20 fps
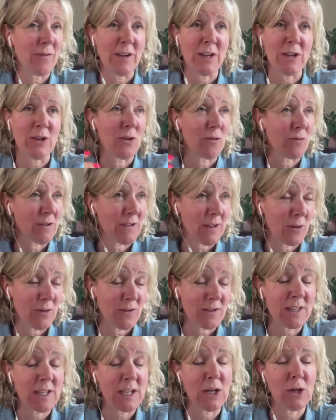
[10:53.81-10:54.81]
in your
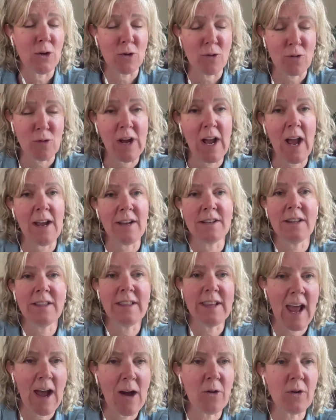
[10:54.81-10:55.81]
results that you create and
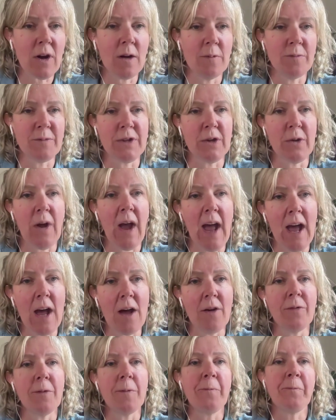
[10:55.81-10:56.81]
the outcomes you
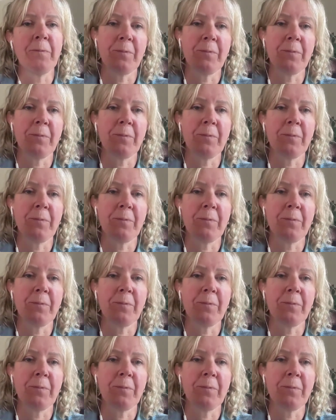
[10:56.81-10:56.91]
have.